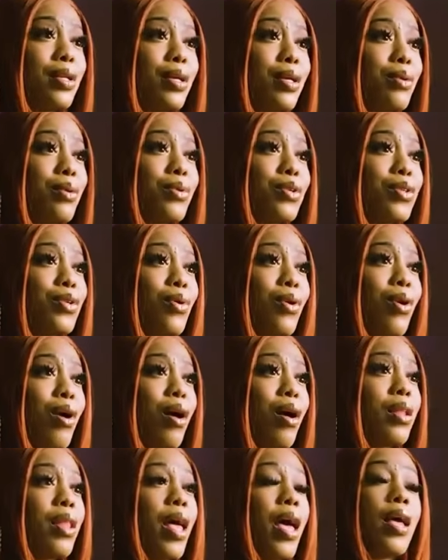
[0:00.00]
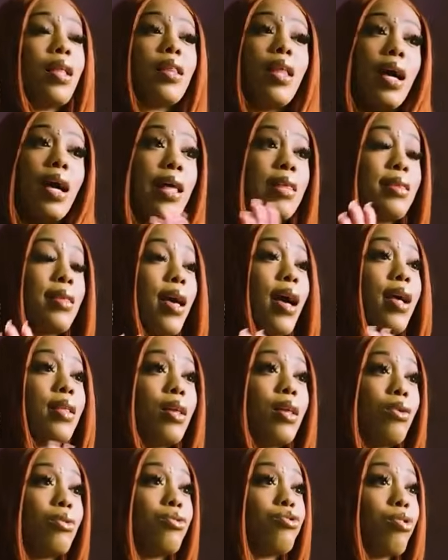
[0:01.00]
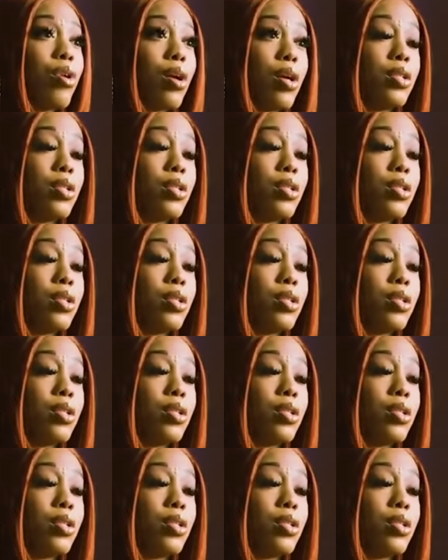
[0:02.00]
Diddy was doing all that. And like I said, I don't